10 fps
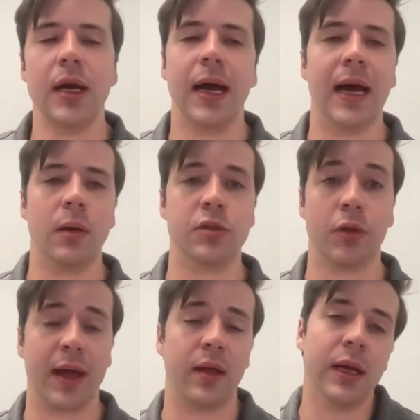um, so
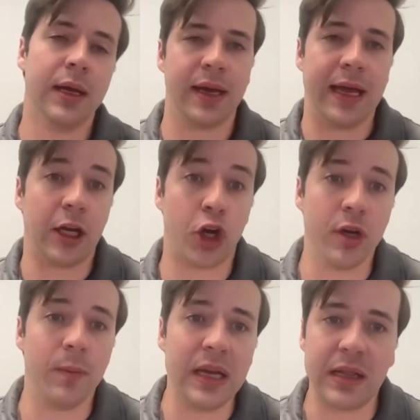that it
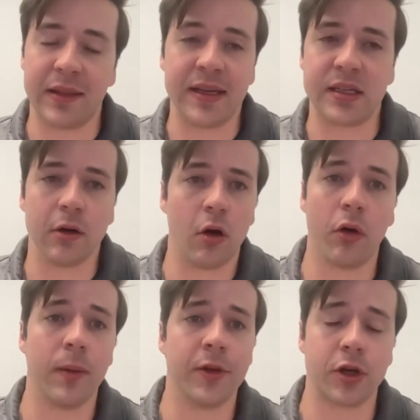could be that they still hold
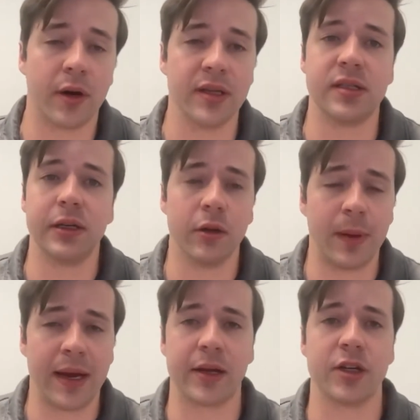up the truck and steal the
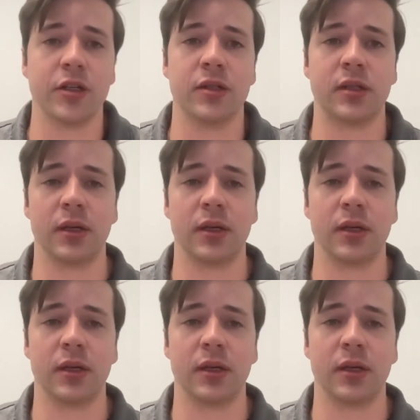packages